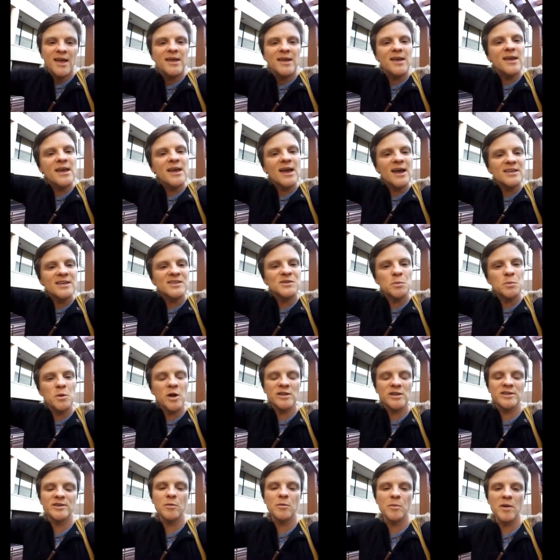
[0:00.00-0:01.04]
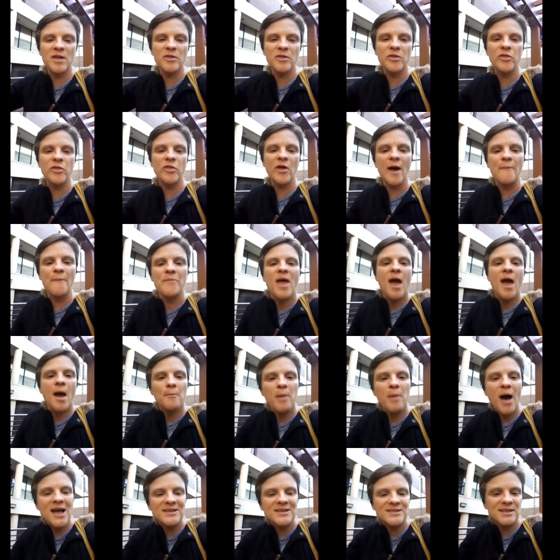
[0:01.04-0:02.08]
He has worked with uh,
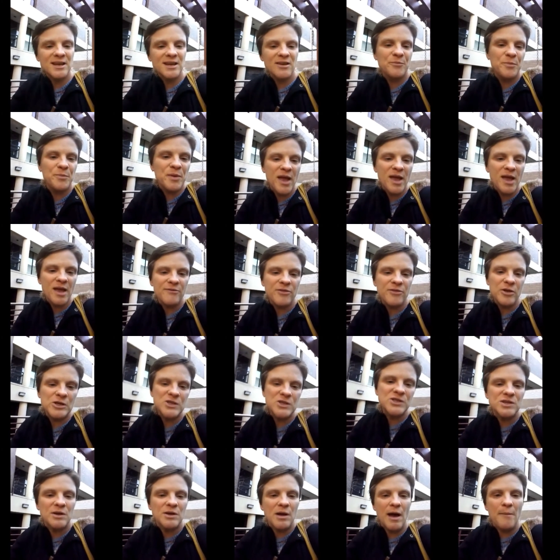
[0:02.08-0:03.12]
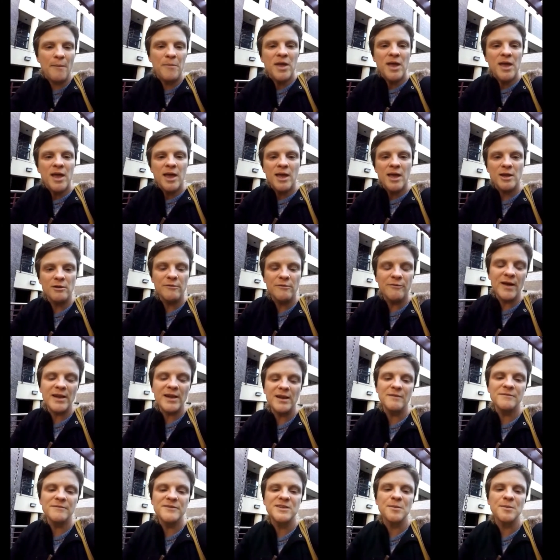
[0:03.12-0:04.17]
positive behaviors, uh,
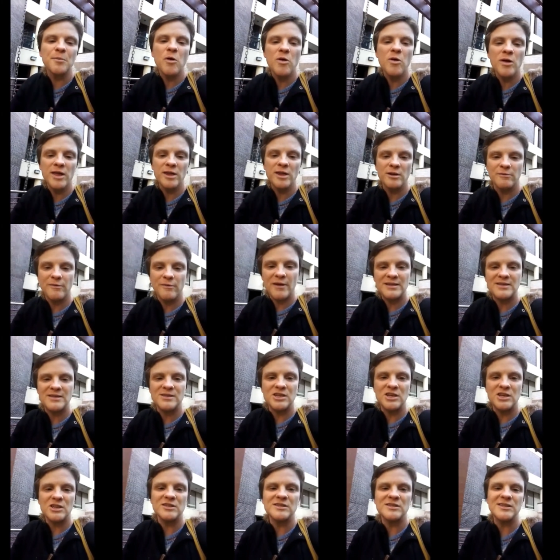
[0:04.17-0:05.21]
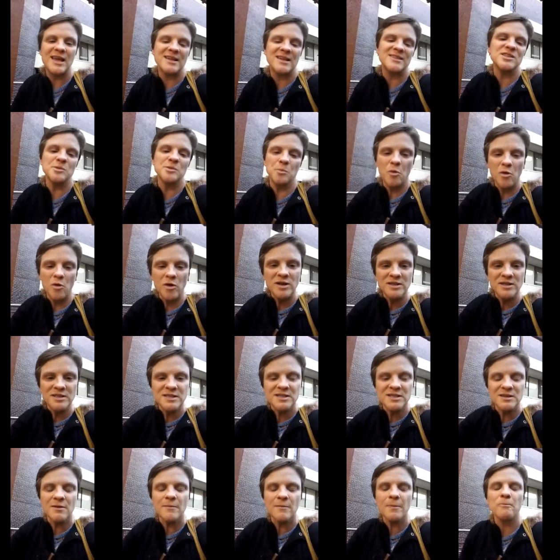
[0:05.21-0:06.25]
interventive support, interventions and supports,
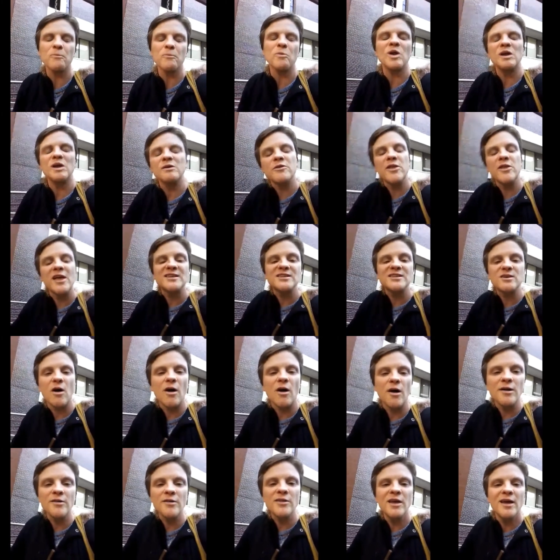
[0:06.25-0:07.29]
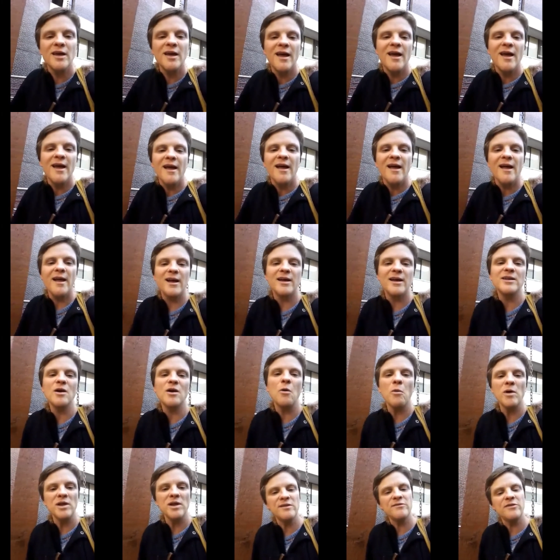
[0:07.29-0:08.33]
whatever that's called. And
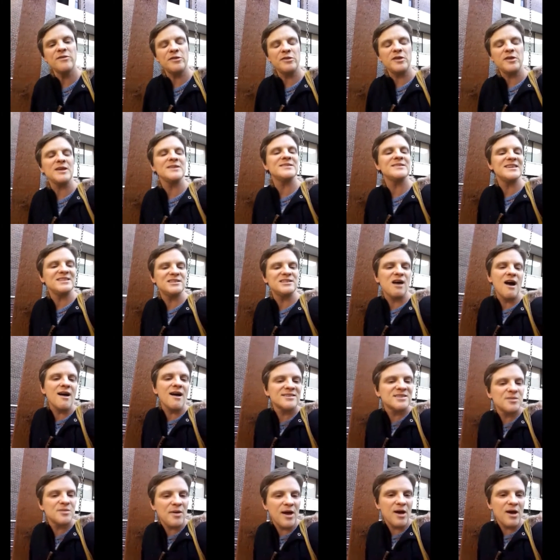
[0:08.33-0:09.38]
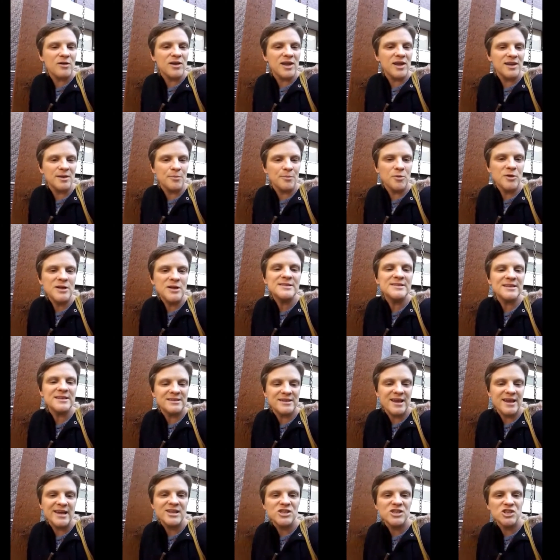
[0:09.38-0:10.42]
one of the things he talked about in a
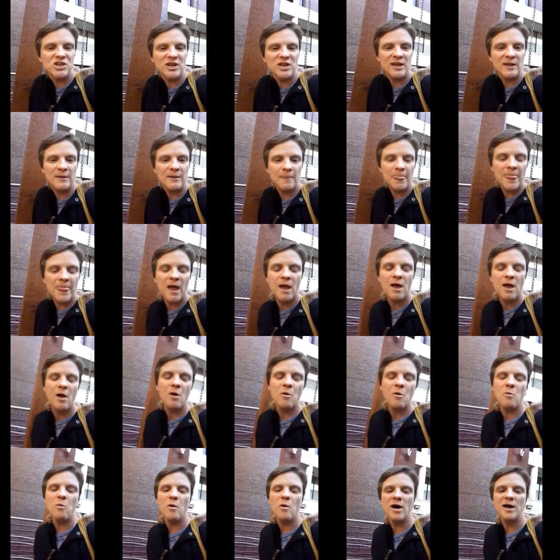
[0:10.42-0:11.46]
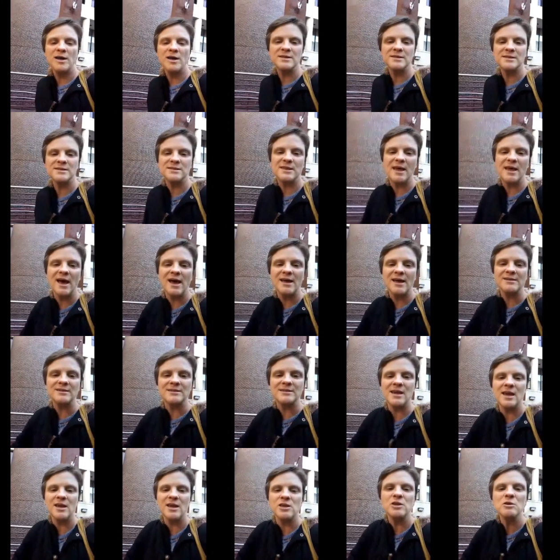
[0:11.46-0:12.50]
presentation was
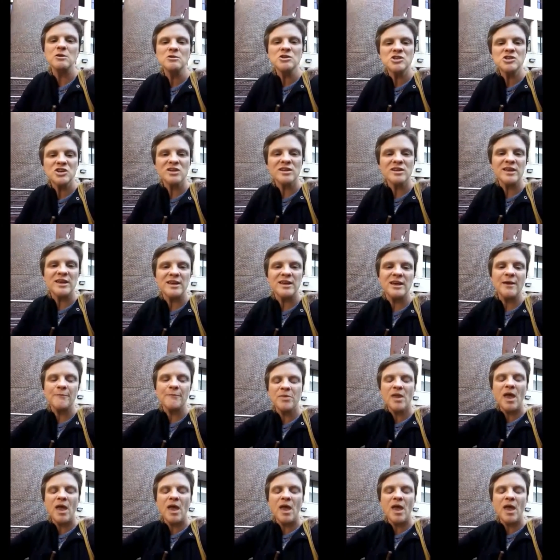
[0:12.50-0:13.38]
that usually